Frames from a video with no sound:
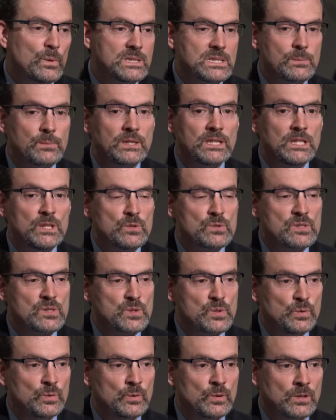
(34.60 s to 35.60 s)
we typically use a
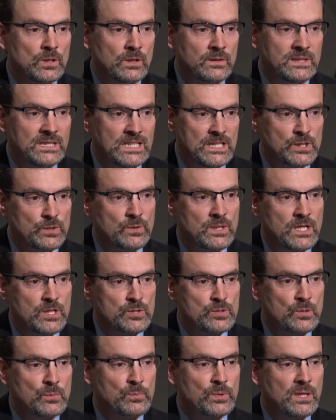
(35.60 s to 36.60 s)
tool called the
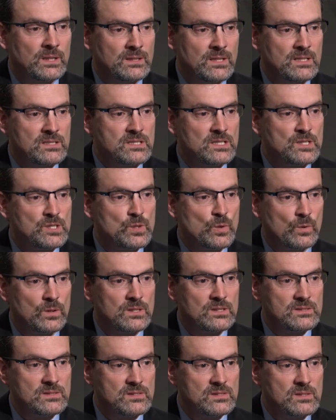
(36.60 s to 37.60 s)
International Prognostic
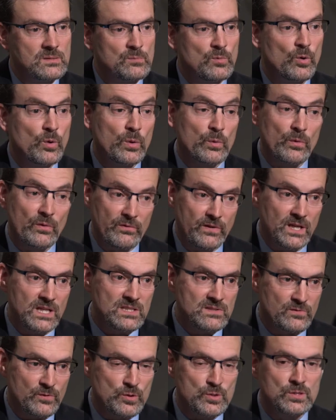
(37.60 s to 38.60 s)
Scoring System, or the
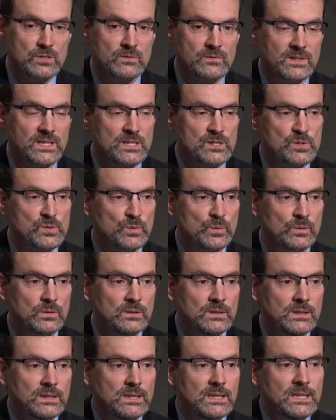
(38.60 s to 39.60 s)
revised version of that
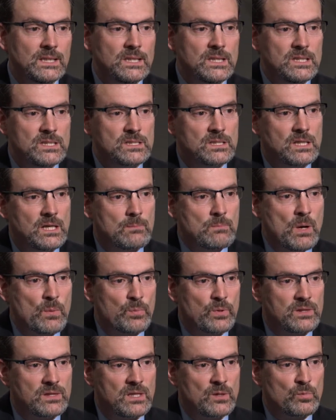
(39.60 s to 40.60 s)
tool, to come
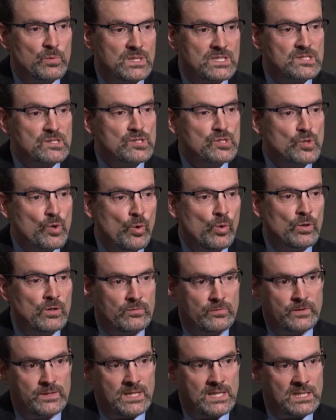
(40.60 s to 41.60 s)
up with a risk
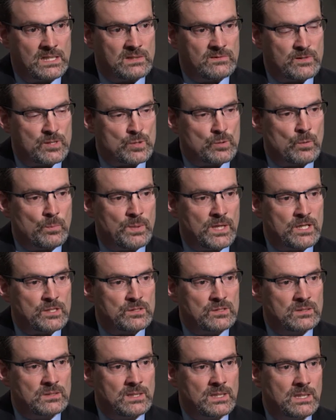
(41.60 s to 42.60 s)
score for that individual
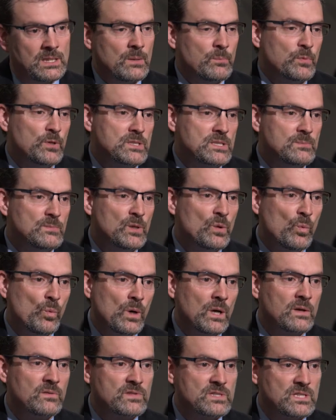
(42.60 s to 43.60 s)
patient, and that puts them into
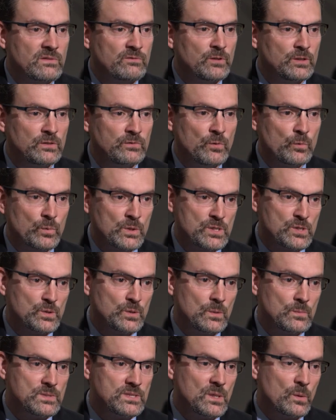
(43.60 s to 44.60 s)
one of several different risk
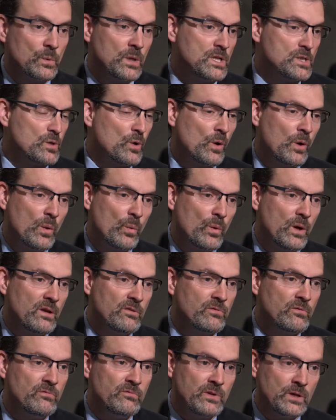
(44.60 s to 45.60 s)
groups that range all the way
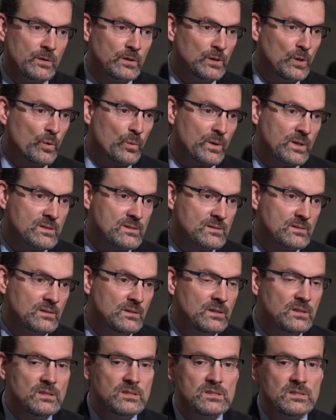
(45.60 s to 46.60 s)
from very low risk
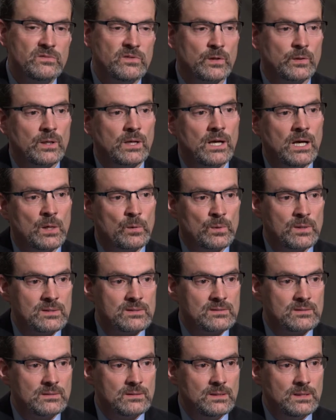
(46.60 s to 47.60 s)
to very high
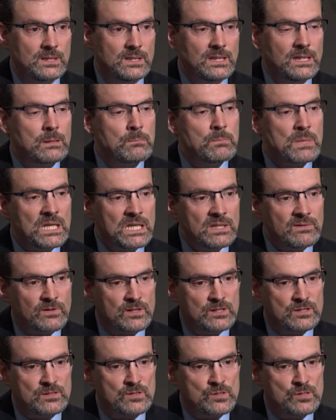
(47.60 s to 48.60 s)
risk. And many of
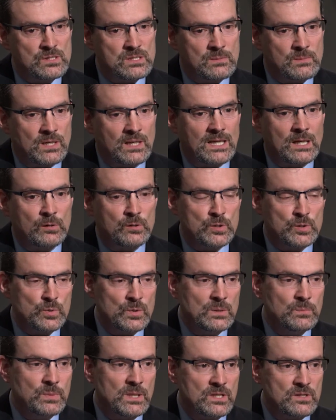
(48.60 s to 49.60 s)
our decisions about how to
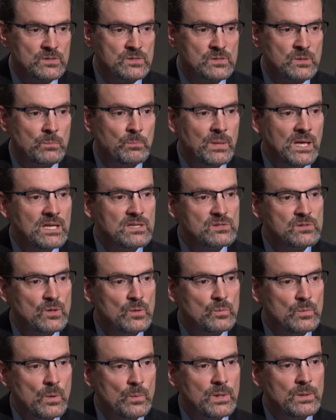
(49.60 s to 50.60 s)
treat patients are based
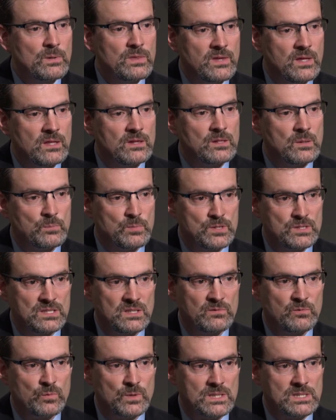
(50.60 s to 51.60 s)
on what we would think their
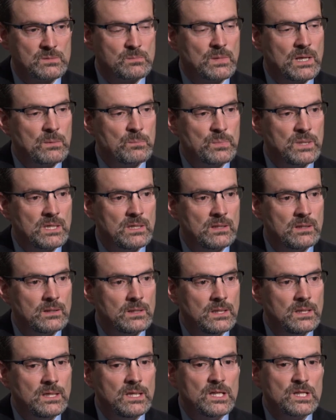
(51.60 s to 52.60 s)
perceived risk might be.
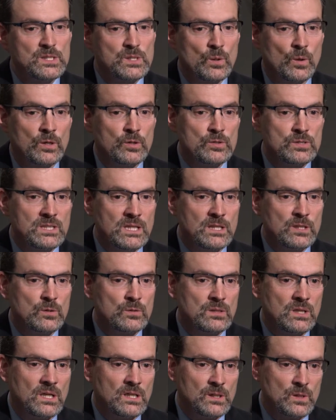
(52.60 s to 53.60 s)
So understanding
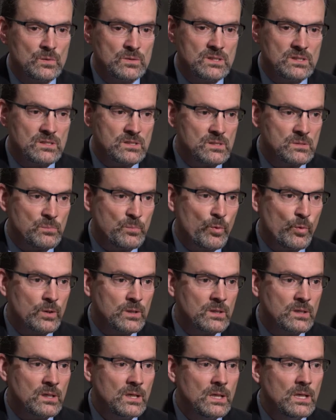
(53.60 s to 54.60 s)
your diagnosis is
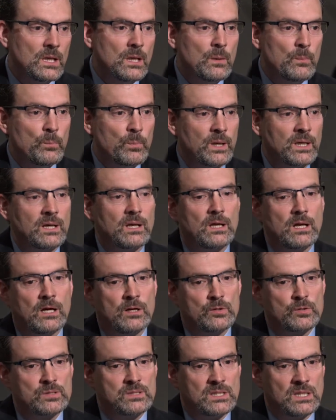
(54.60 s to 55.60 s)
important, but
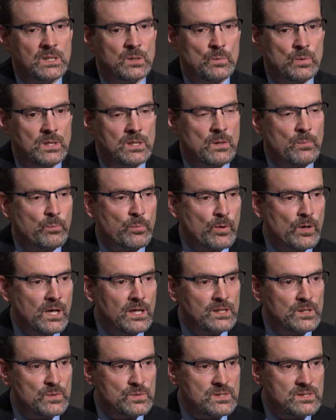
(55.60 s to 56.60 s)
understanding what a
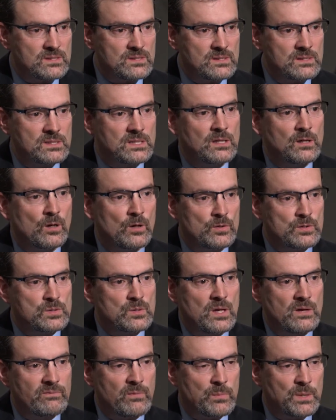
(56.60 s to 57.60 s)
prognosis is can
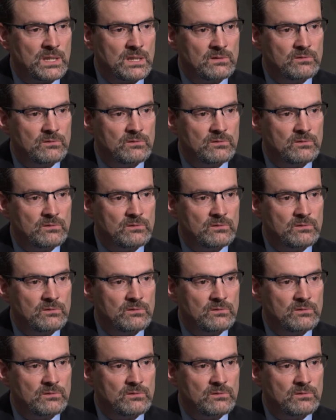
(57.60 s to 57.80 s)
also have a big